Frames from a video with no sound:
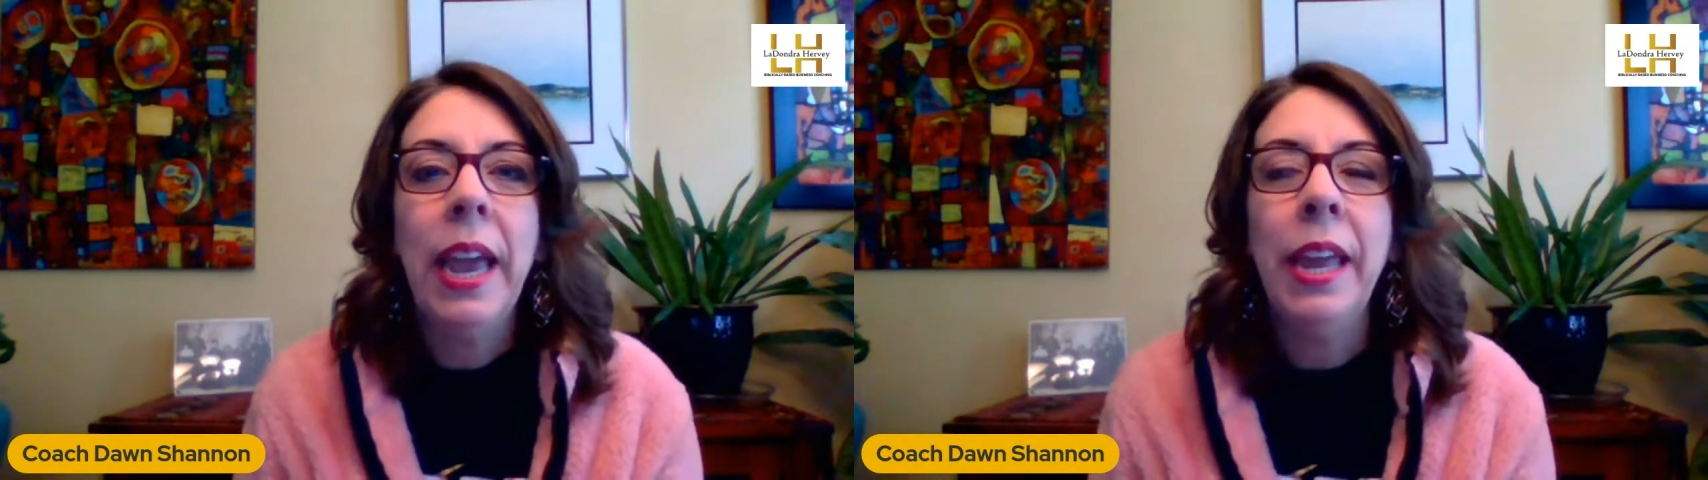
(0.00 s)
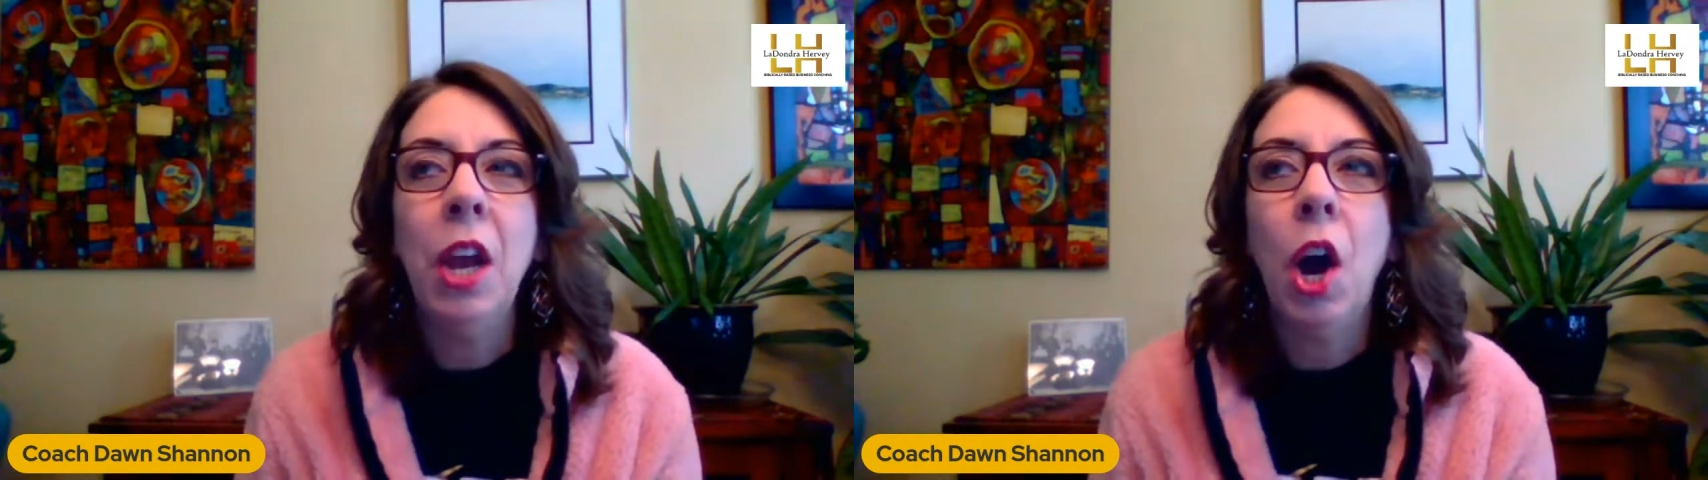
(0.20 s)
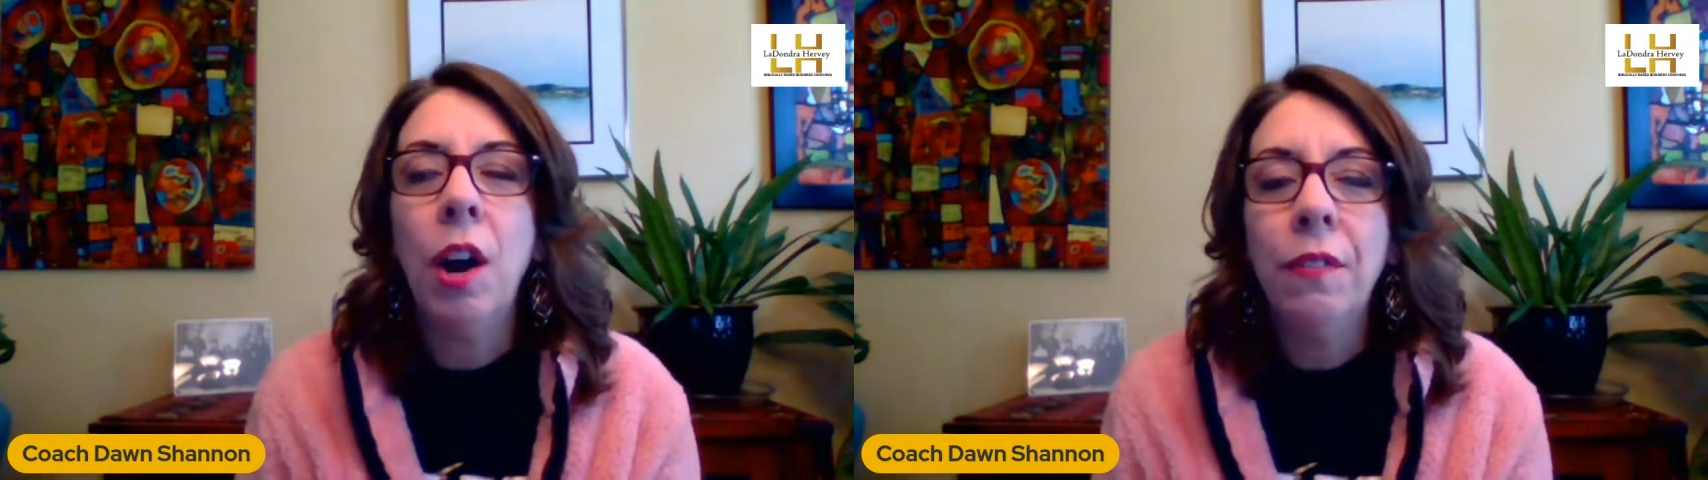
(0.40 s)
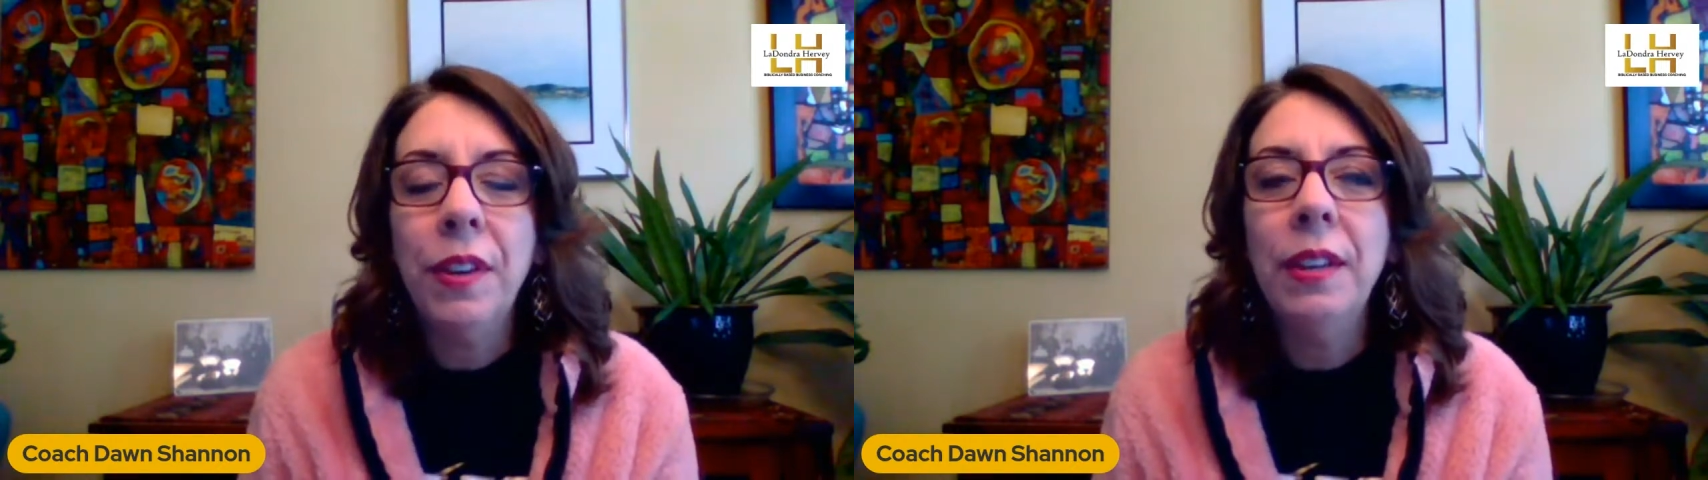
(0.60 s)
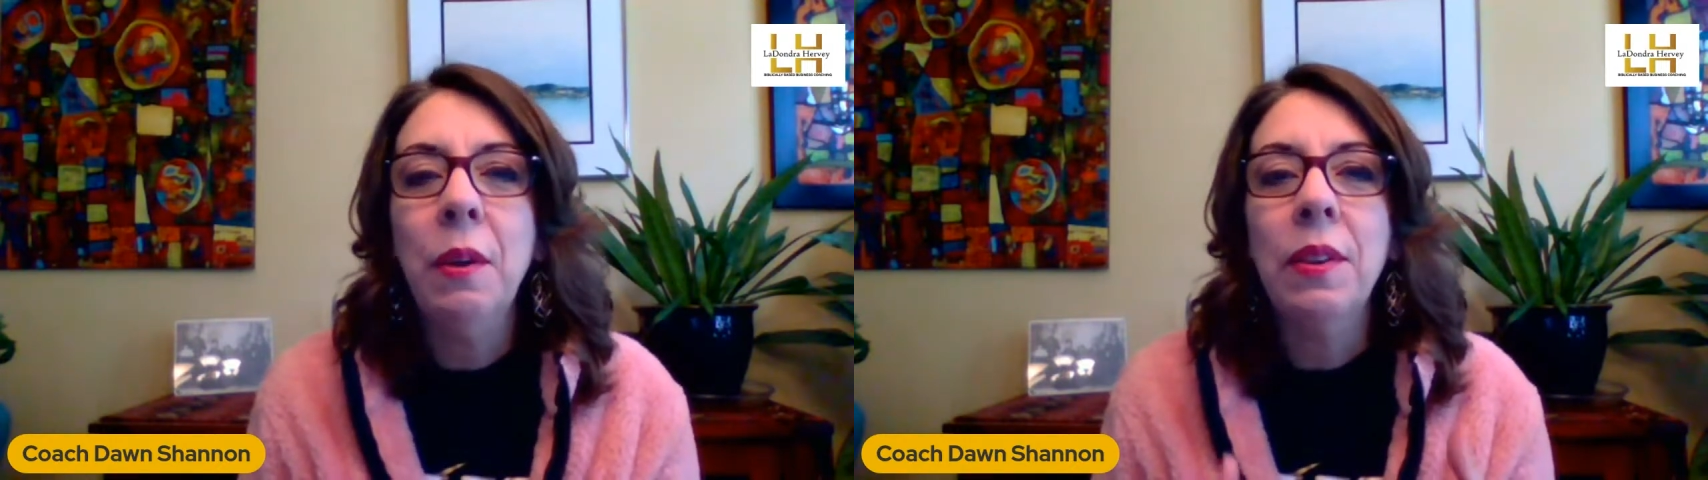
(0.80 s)
it
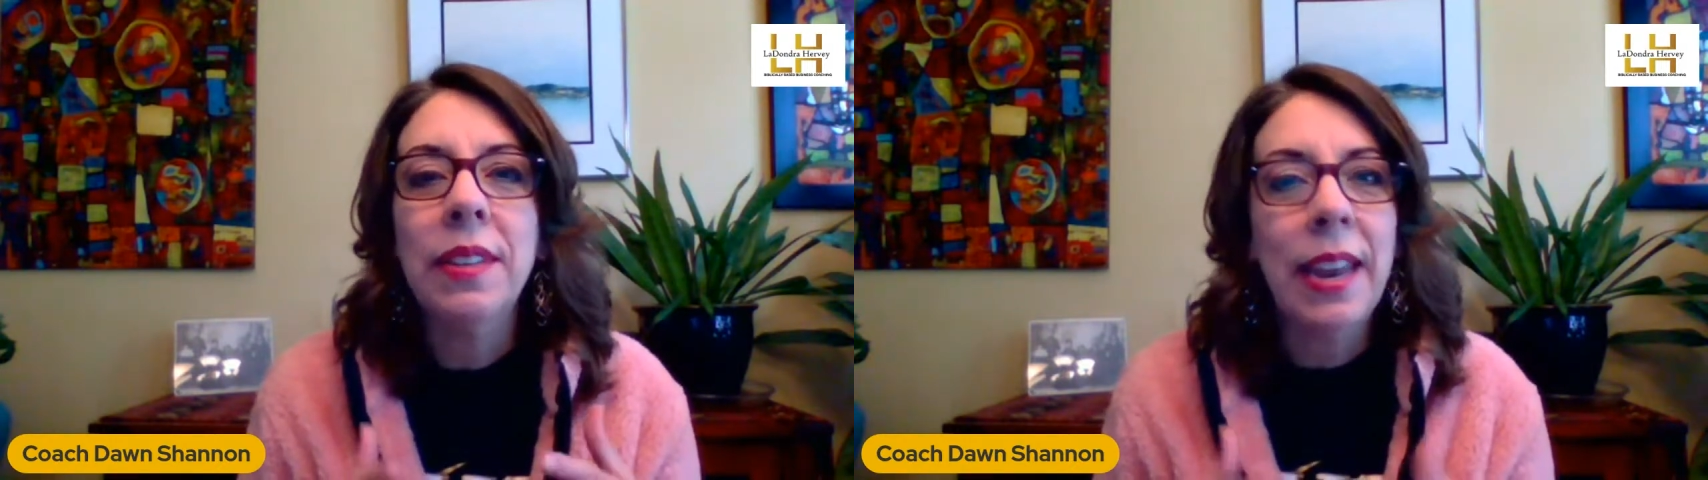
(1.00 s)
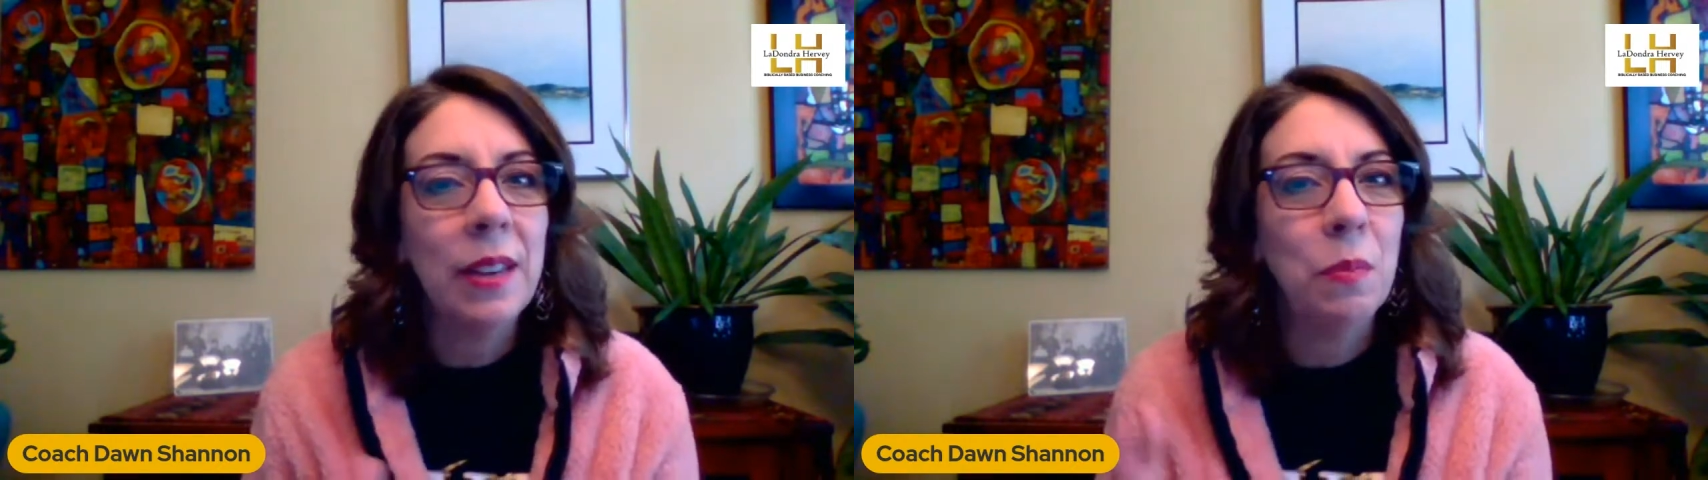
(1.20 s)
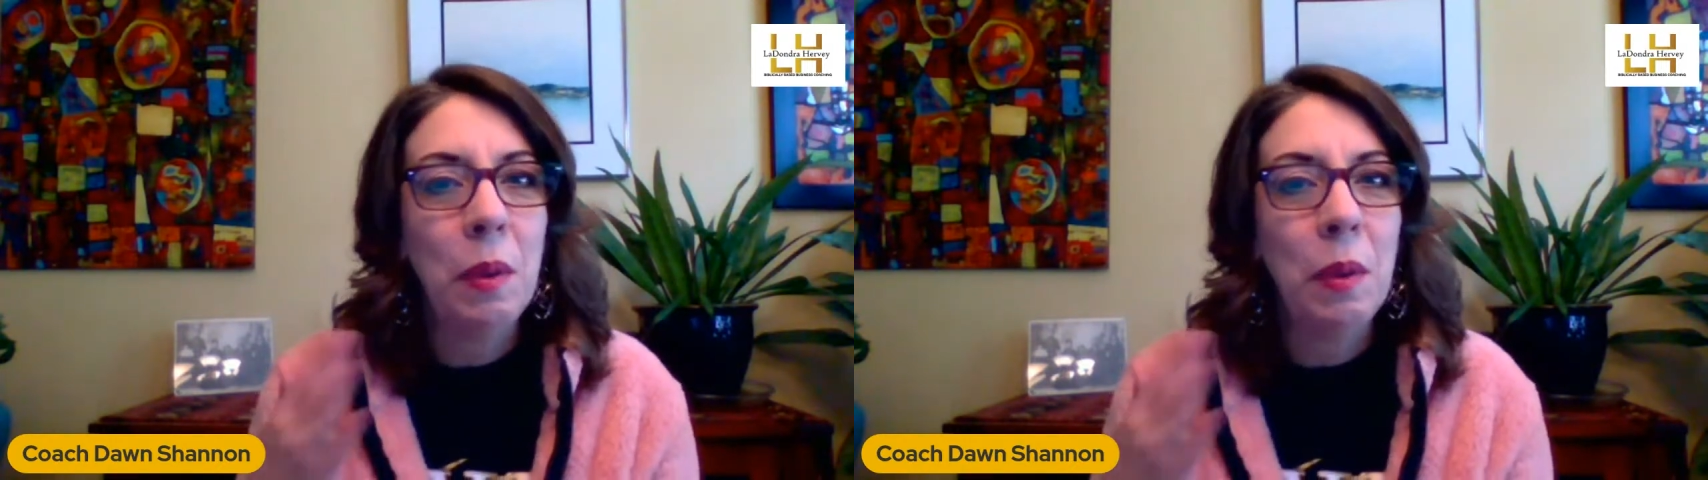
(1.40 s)
often takes